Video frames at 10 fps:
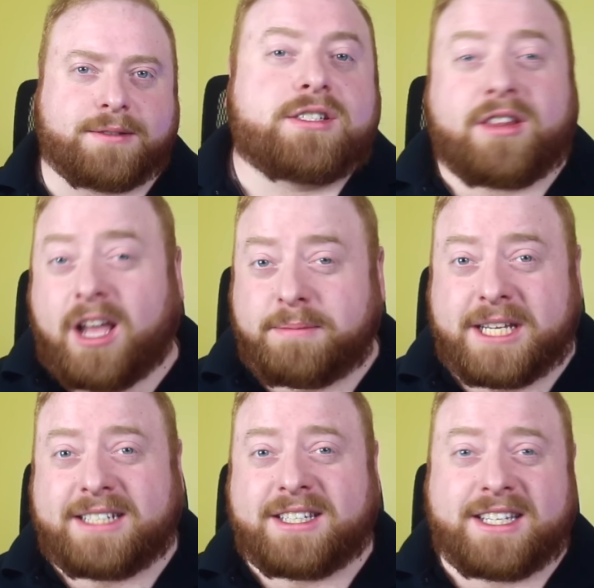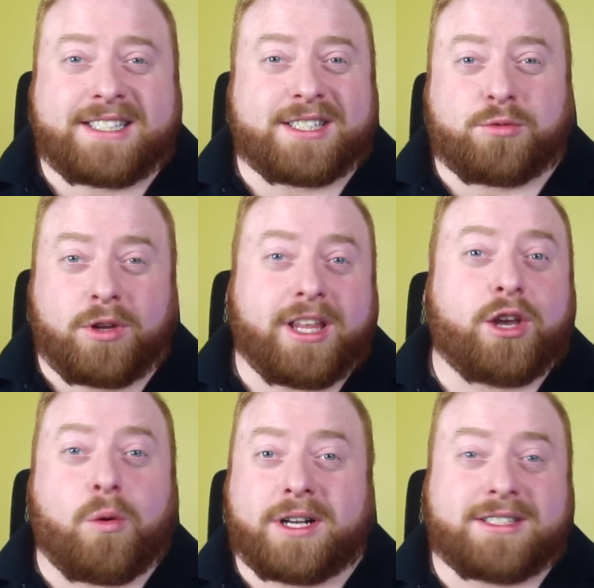So the update to this is really
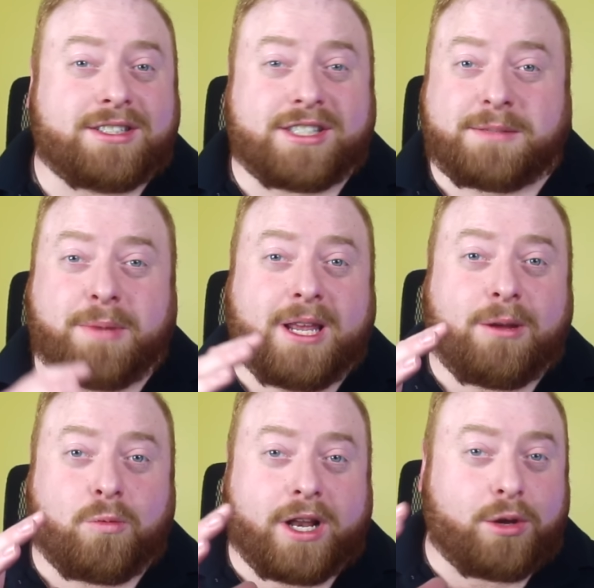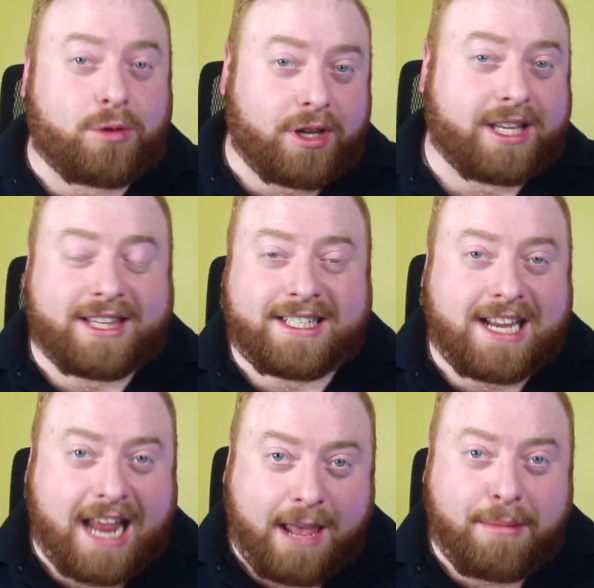going to just be when you look at the
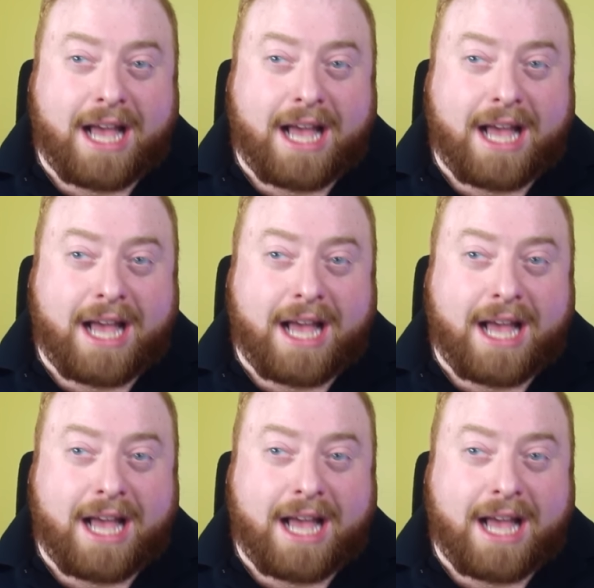DNA